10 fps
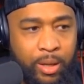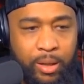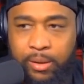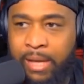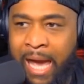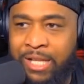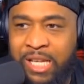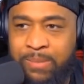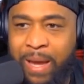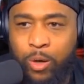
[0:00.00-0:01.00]
can't
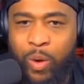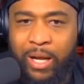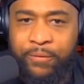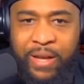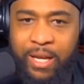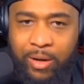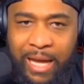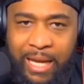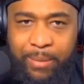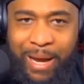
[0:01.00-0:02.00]
just make a regular video
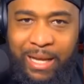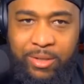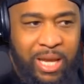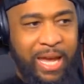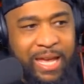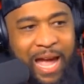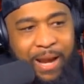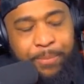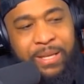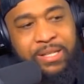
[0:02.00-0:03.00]
like anybody else. He got
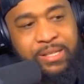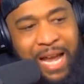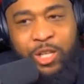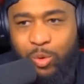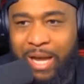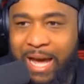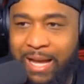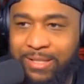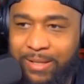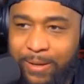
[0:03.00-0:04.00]
to be
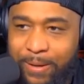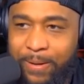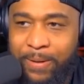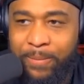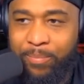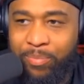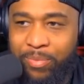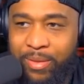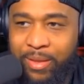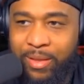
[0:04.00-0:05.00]
sexualized.
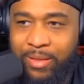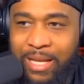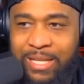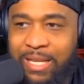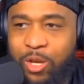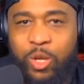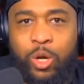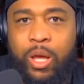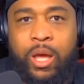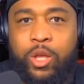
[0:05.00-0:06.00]
This is
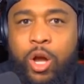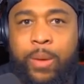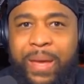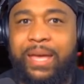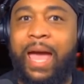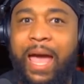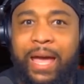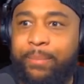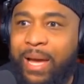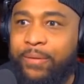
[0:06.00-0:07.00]
you can be gay
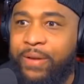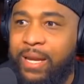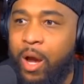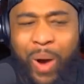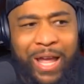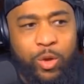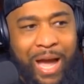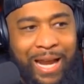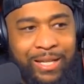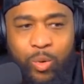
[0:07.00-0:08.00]
and make a video. Why you
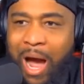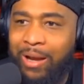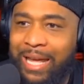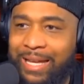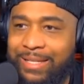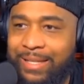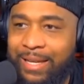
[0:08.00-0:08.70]
got to do all this?